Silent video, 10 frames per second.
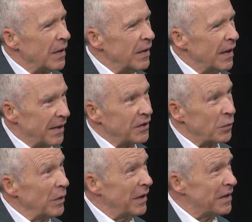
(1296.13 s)
that this
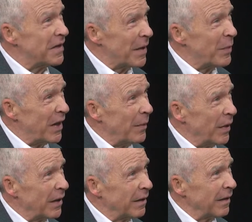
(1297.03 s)
really is an
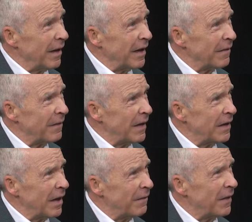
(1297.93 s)
epidemic? And if they
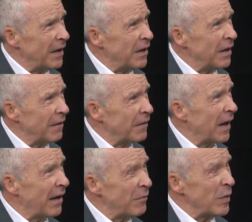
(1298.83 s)
mm-hmm. if they mm-hmm. if they
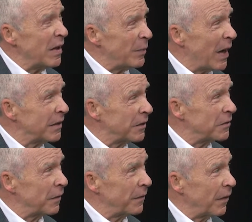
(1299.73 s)
haven't been impacted
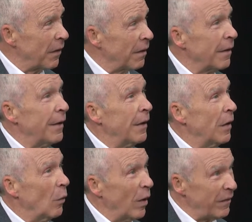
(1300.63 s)
so far,
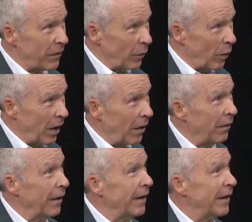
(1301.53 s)
wait for a
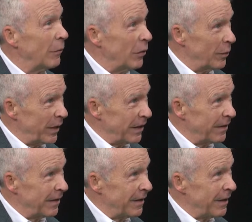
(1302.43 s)
while, and they will be,
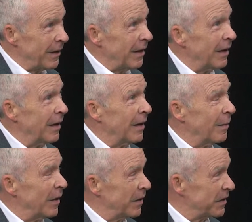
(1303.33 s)
mm-hmm. uh,
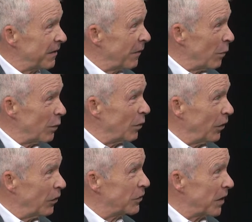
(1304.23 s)
because everyone will
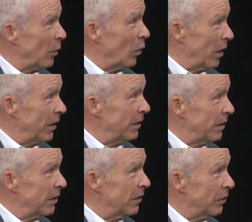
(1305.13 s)
know someone
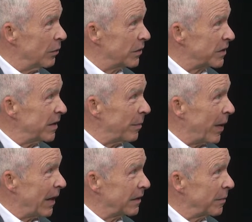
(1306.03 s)
who was mm-hmm.
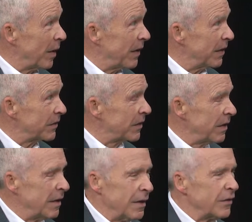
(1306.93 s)
impacted by this.
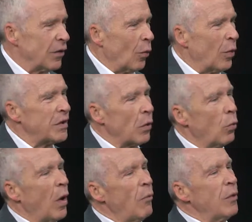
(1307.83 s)
So what
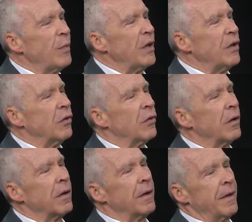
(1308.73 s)
what would be
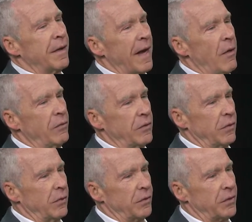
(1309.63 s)
your
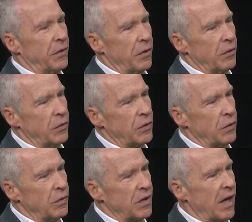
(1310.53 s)
counsel to those
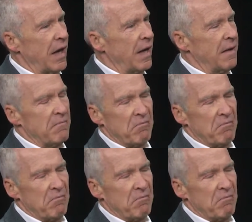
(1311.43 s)
who say,